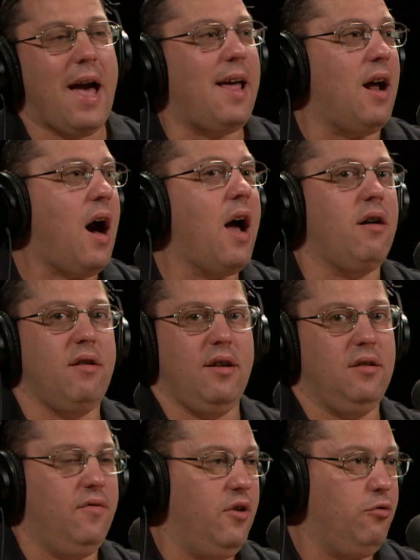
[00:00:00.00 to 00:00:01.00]
and hire
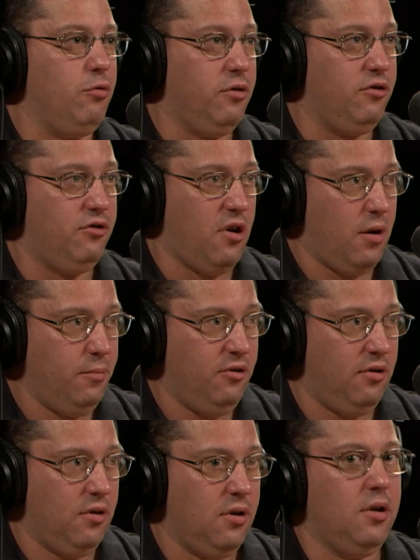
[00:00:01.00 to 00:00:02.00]
individual subs.